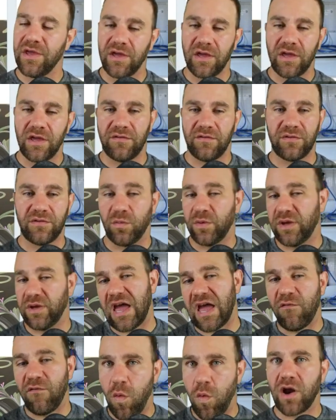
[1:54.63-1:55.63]
We
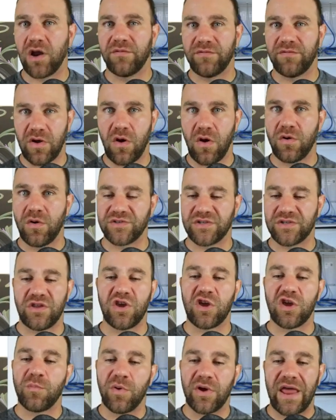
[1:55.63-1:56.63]
have one of those, and you
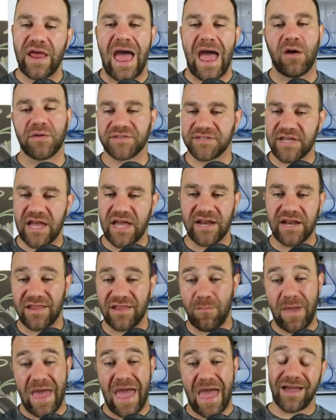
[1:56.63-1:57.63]
can put it outside in the
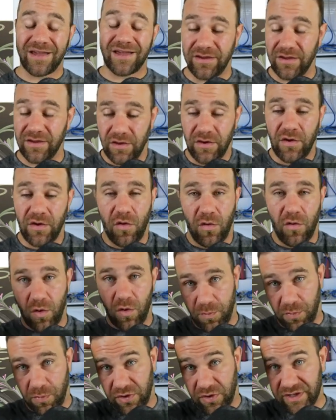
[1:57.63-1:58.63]
back or
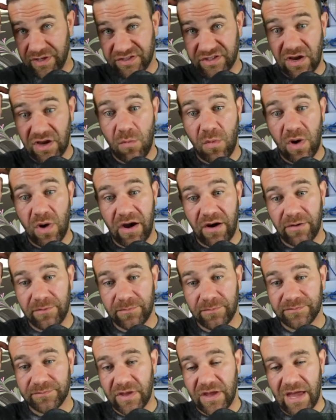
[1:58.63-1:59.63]
put it somewhere
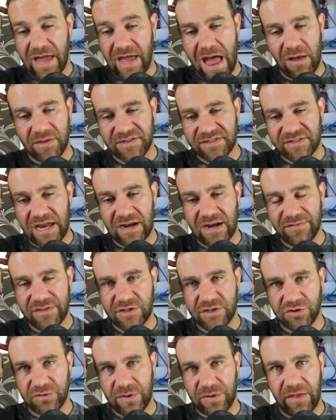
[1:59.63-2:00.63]
outside of the
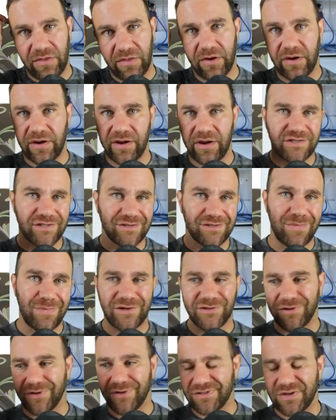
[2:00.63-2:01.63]
trailer and just make
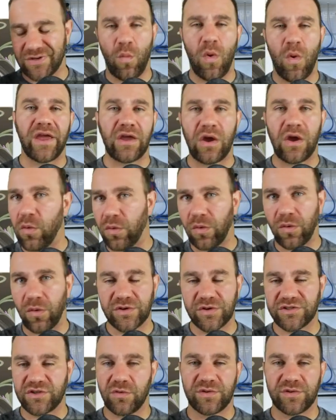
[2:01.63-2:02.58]
sure it's a white cooler so it's